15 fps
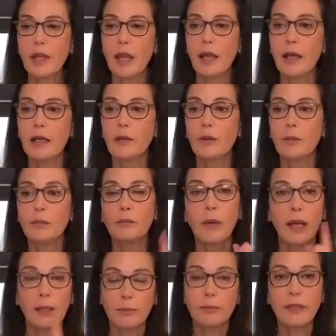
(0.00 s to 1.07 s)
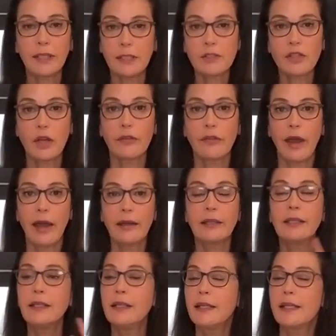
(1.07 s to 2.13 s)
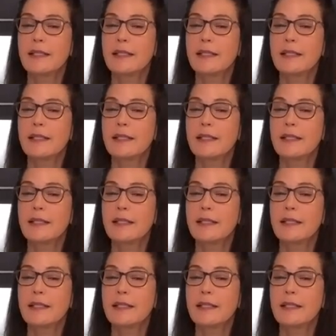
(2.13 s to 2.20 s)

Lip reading: My hint on that